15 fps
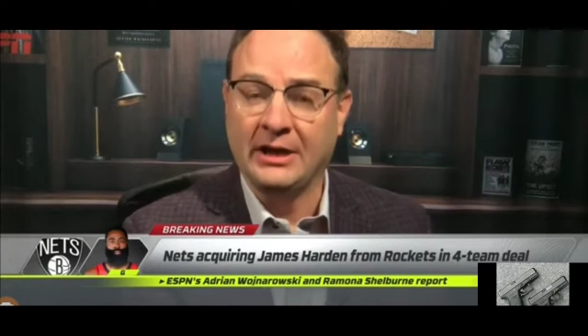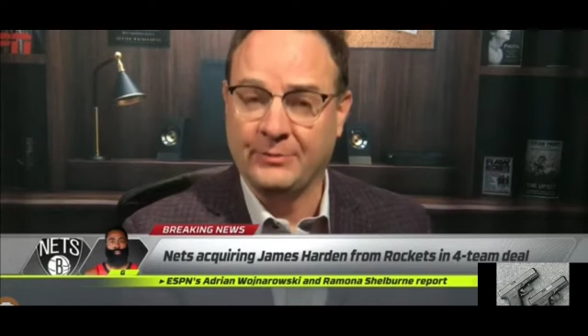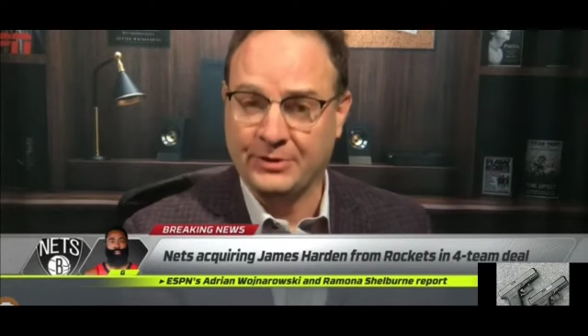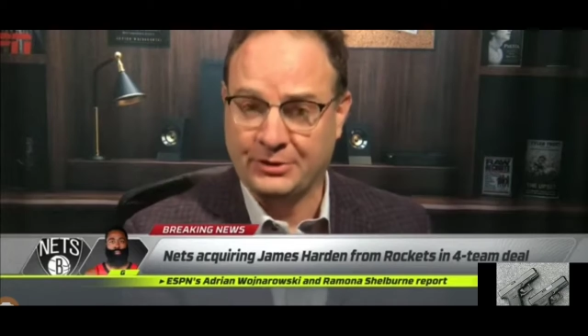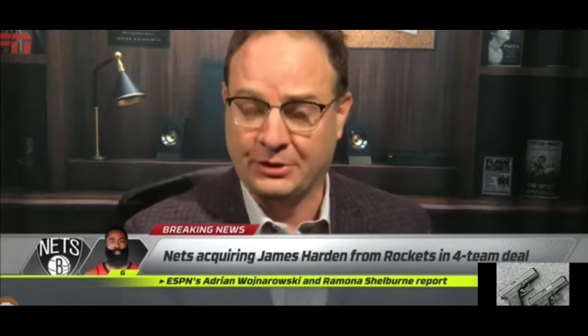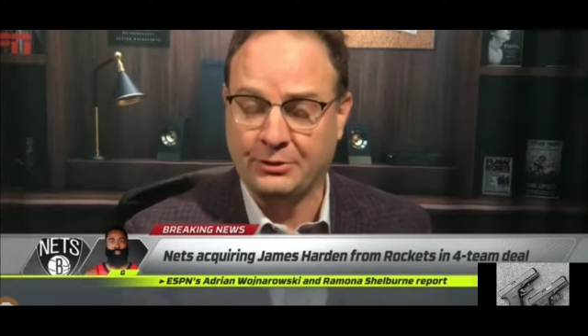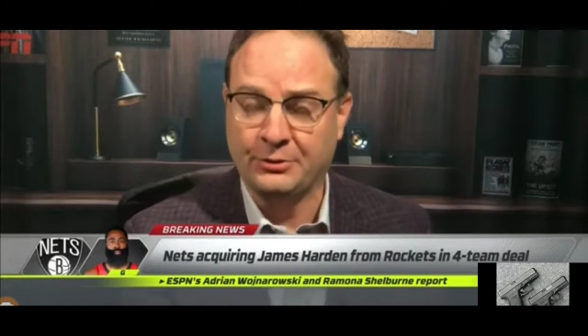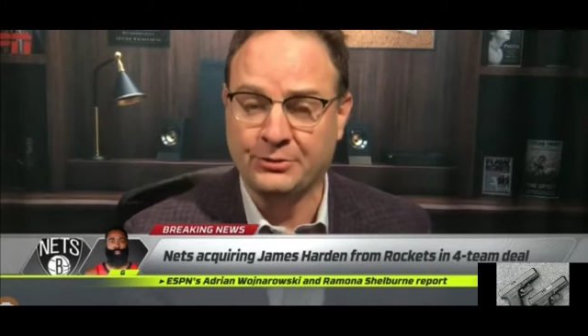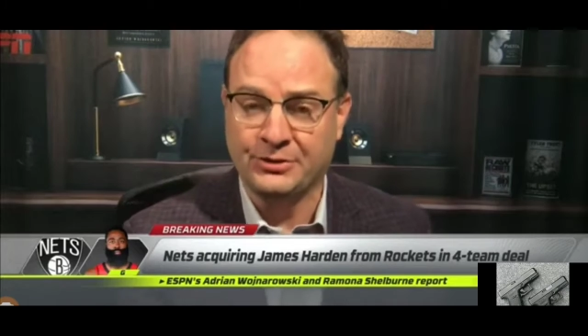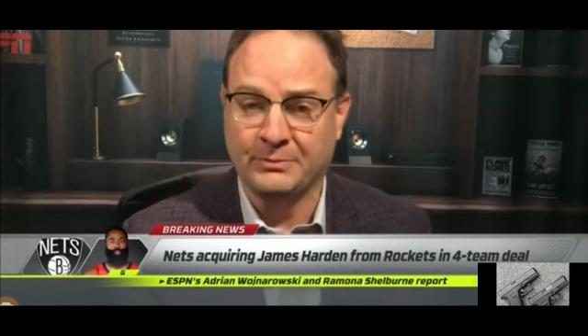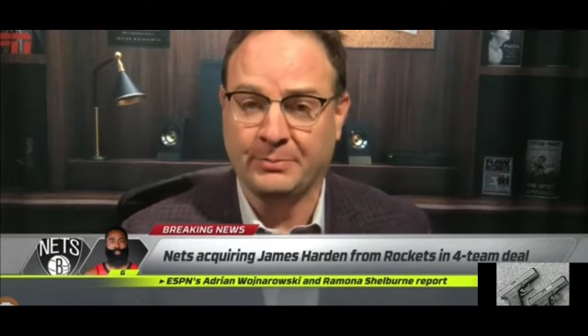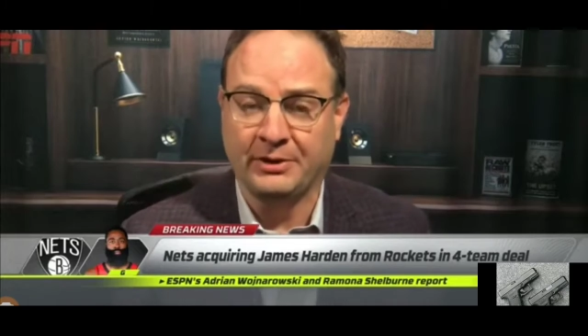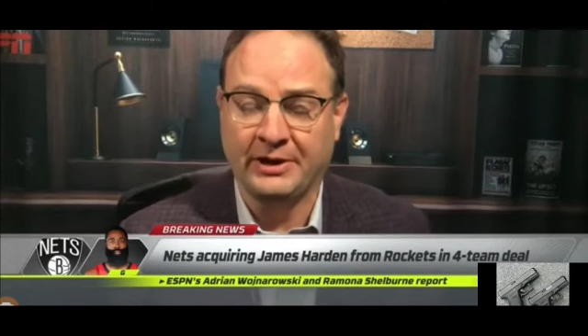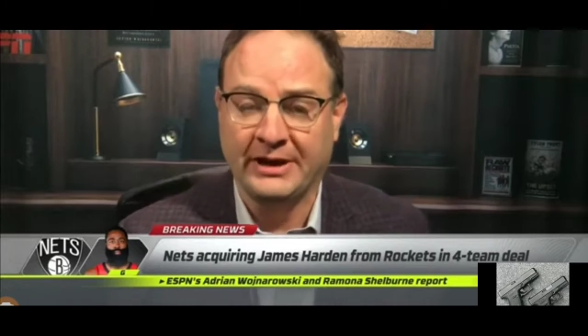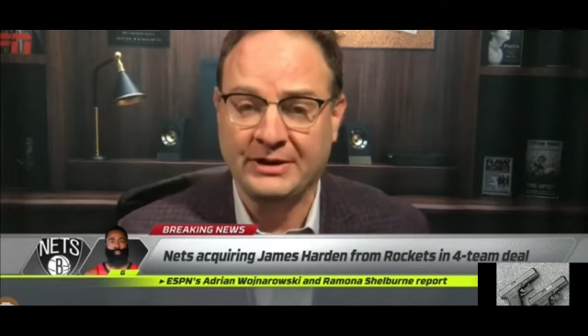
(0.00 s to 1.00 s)
he
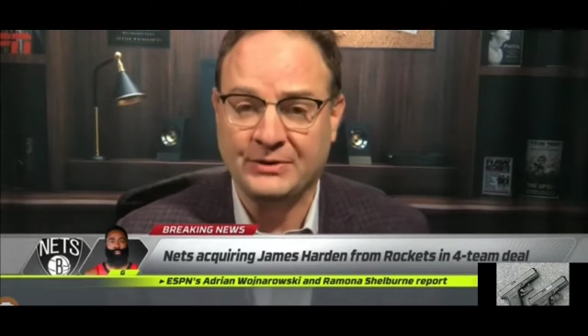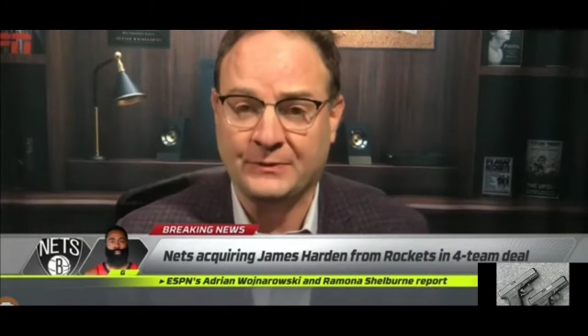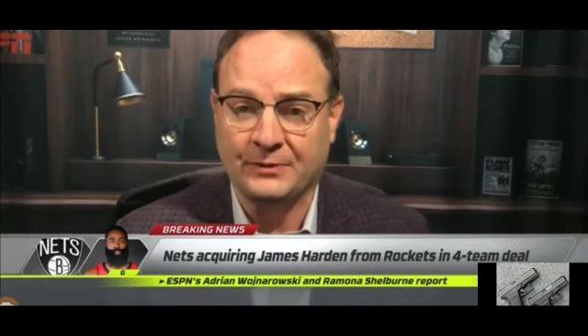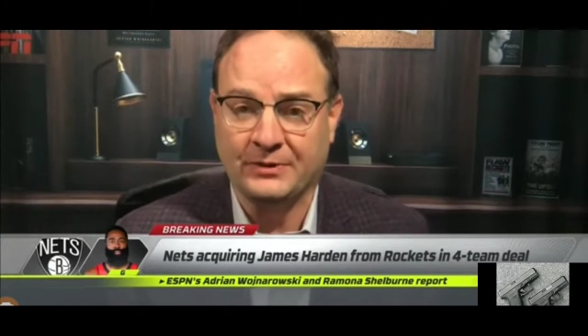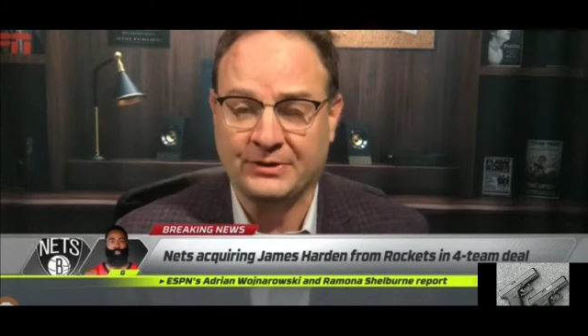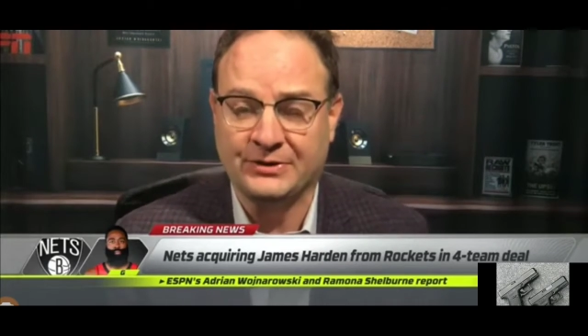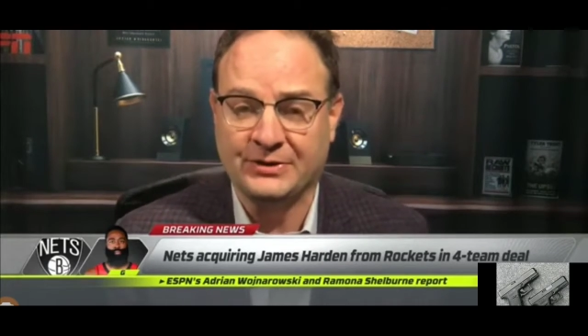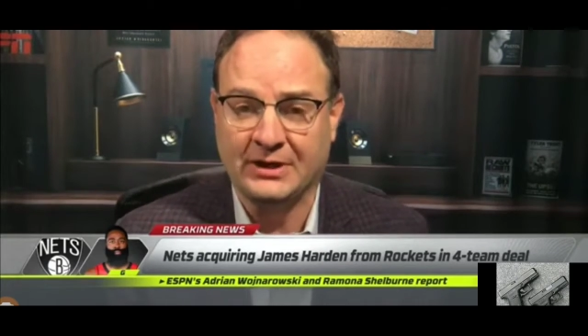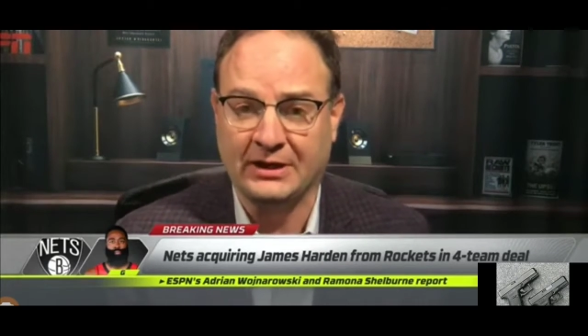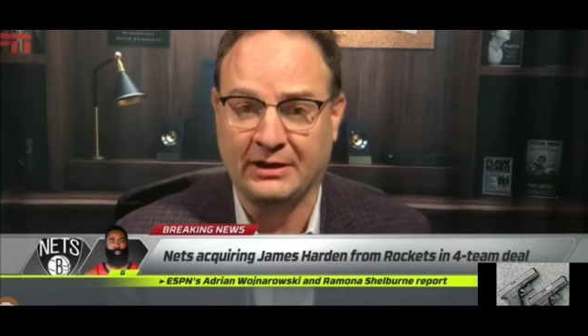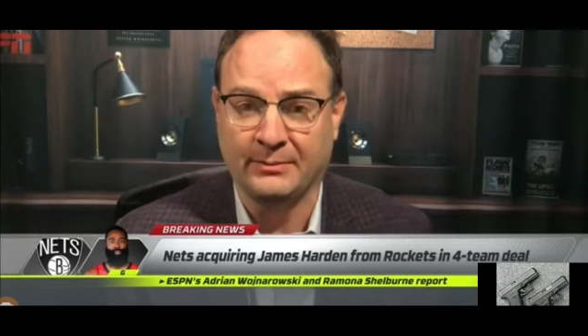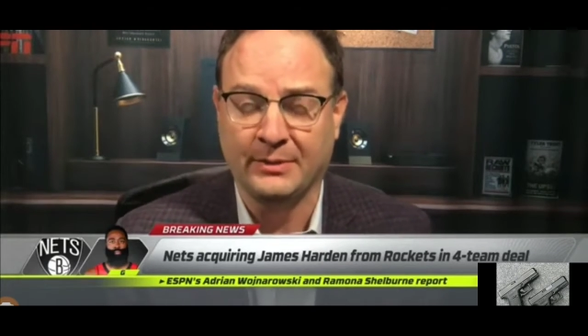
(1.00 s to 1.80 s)
returns and plays for this